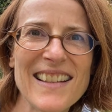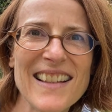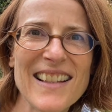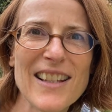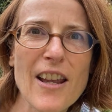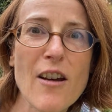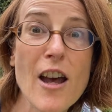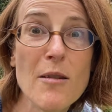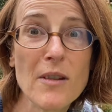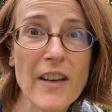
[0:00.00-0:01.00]
So I
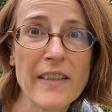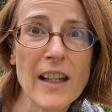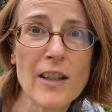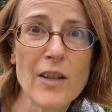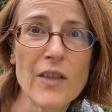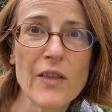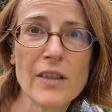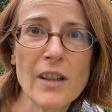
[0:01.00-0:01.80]
hope you found that useful.